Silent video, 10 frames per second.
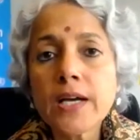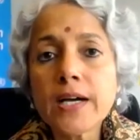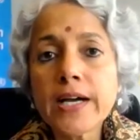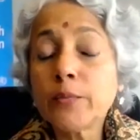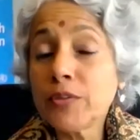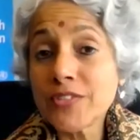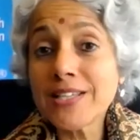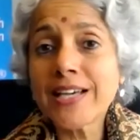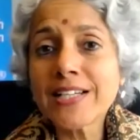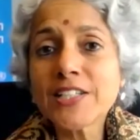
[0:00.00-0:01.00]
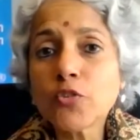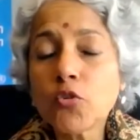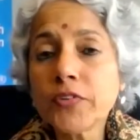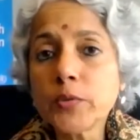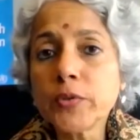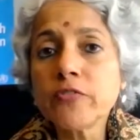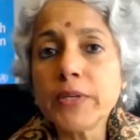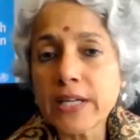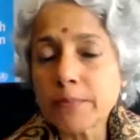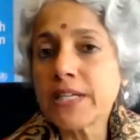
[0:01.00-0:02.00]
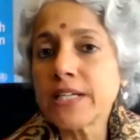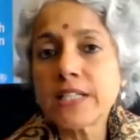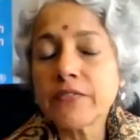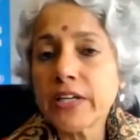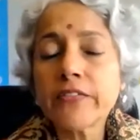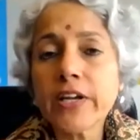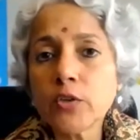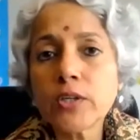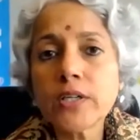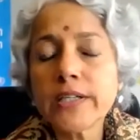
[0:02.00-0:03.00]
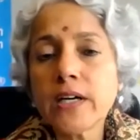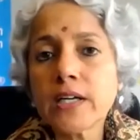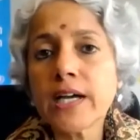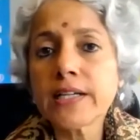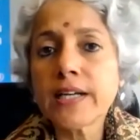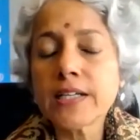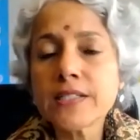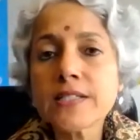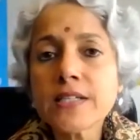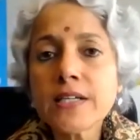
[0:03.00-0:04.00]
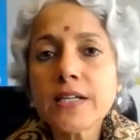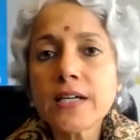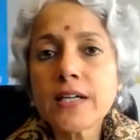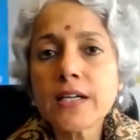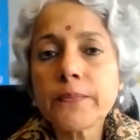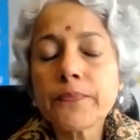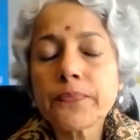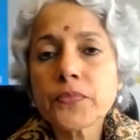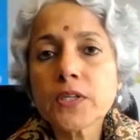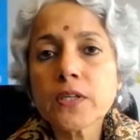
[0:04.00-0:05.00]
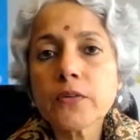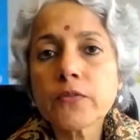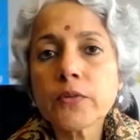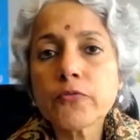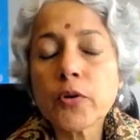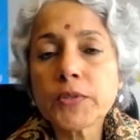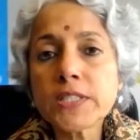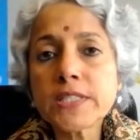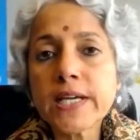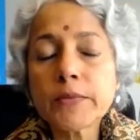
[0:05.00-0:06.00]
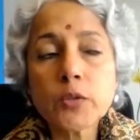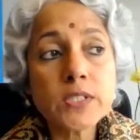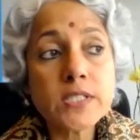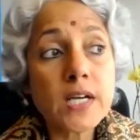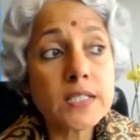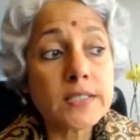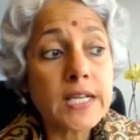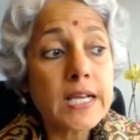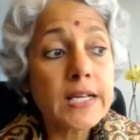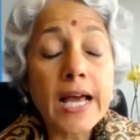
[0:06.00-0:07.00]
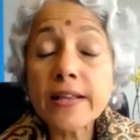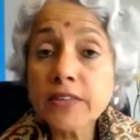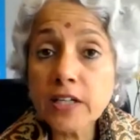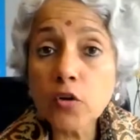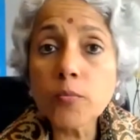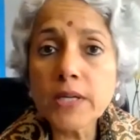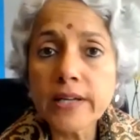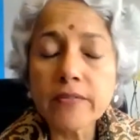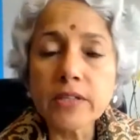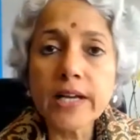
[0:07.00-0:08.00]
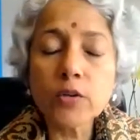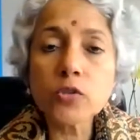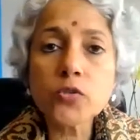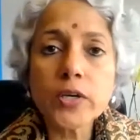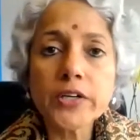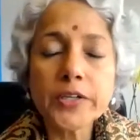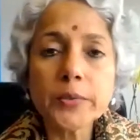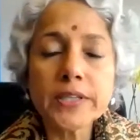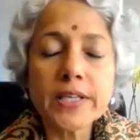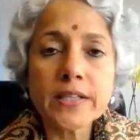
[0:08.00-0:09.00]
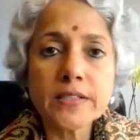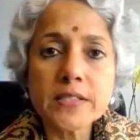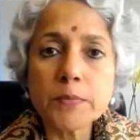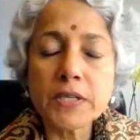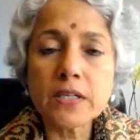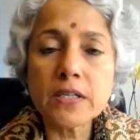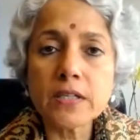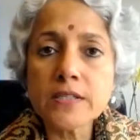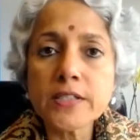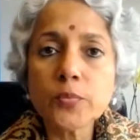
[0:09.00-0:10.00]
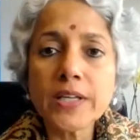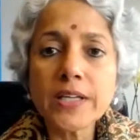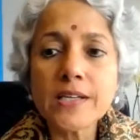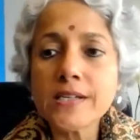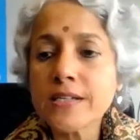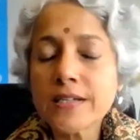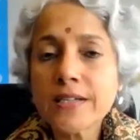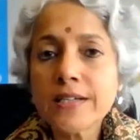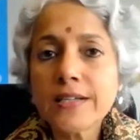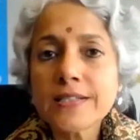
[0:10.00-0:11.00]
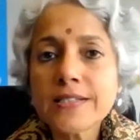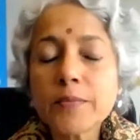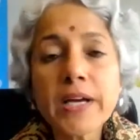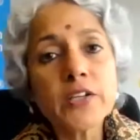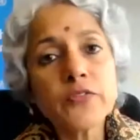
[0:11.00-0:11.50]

And we've seen that in COVID. We've been updating very regularly our guidelines from the time that we started. At the global level, I also agree with the other speakers that we need some kind